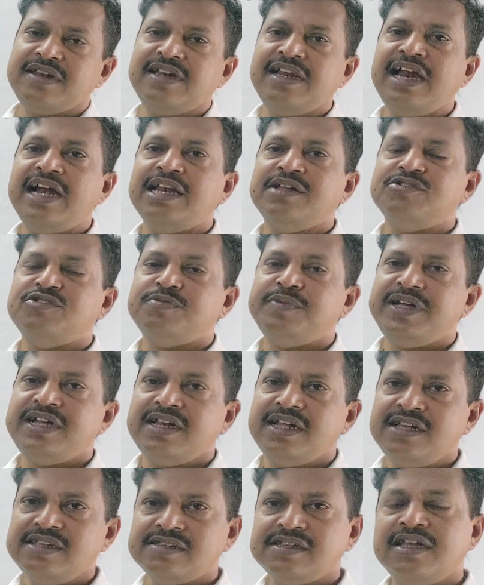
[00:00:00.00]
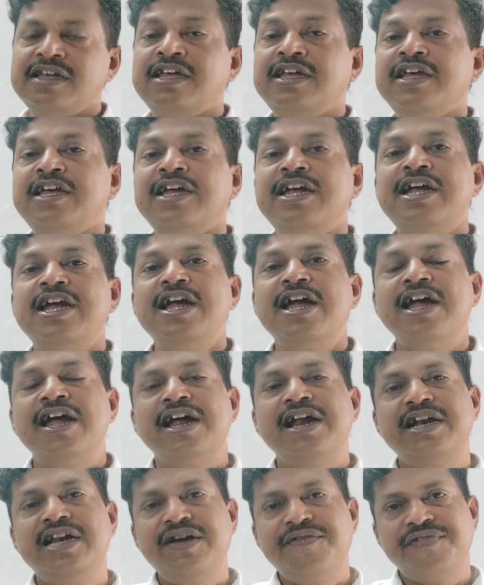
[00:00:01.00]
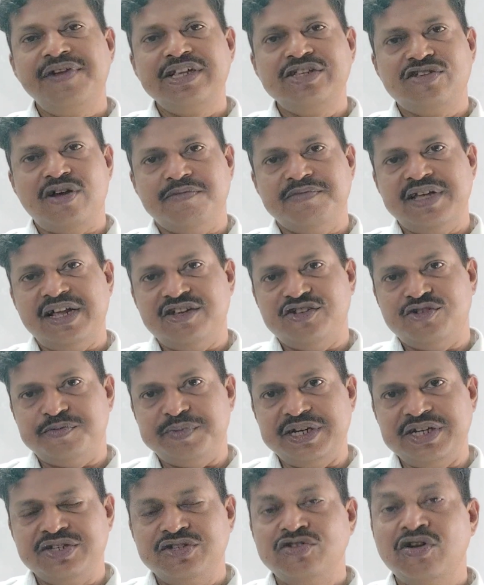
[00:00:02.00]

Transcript: Relative speed is difference of their speeds.